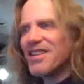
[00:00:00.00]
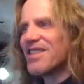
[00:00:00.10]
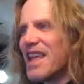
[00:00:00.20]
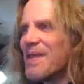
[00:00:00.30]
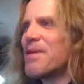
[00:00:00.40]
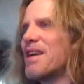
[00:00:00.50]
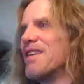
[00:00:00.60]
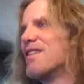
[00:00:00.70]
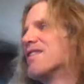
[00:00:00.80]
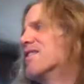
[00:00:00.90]
Damn
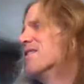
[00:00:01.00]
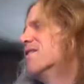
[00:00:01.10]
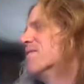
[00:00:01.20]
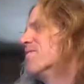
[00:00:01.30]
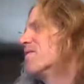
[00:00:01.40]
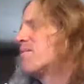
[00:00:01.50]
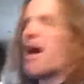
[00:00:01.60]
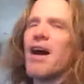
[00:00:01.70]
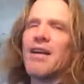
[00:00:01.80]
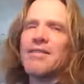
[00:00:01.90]
it. Come
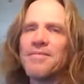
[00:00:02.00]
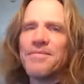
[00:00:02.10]
on.